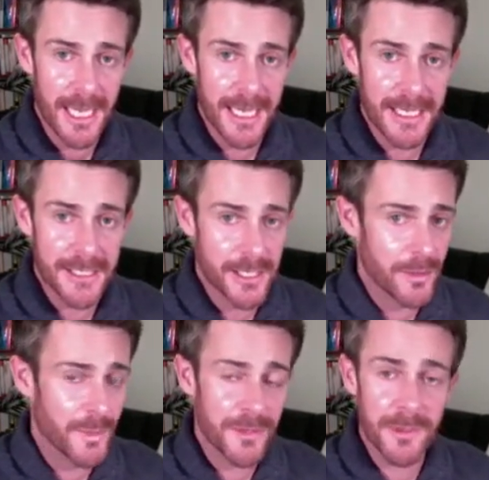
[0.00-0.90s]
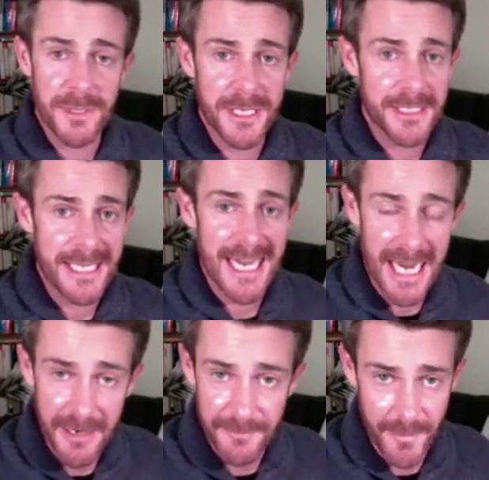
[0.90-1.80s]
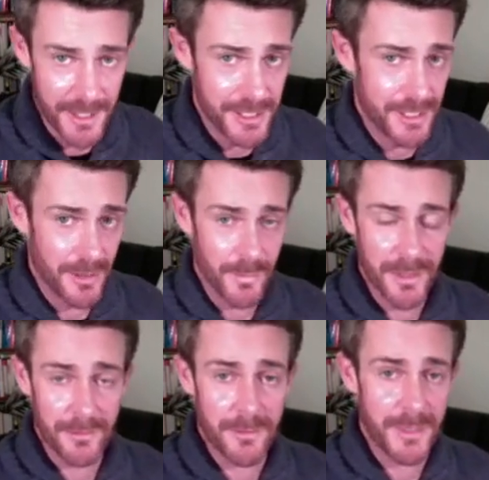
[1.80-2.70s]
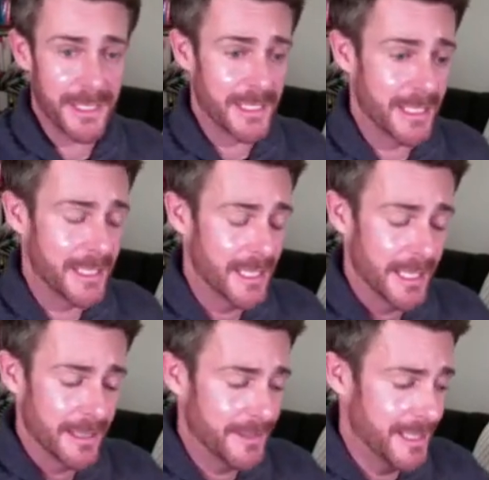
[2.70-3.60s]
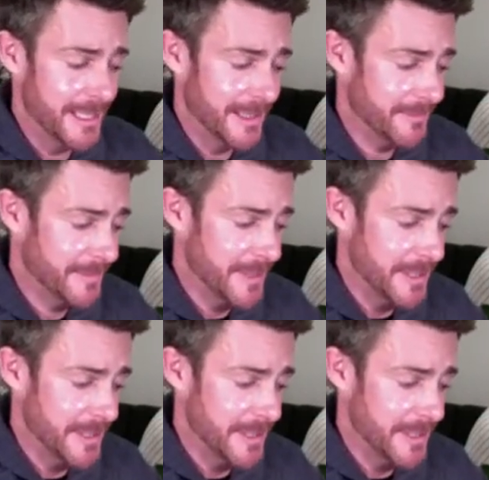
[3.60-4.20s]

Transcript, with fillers: And so whether it be the air freshener, whether it be the the um,